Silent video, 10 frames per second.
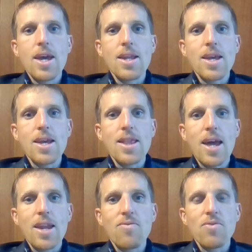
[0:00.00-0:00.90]
in
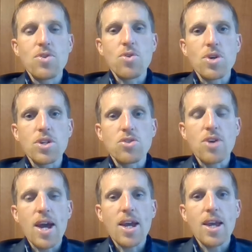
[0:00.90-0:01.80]
that inventory
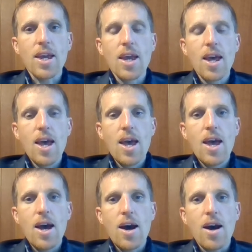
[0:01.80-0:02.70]
tracking
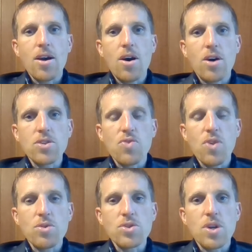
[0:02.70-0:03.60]
cost
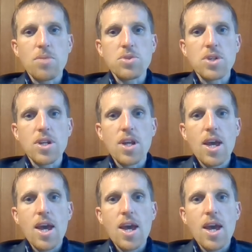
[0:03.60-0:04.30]
flow assumption.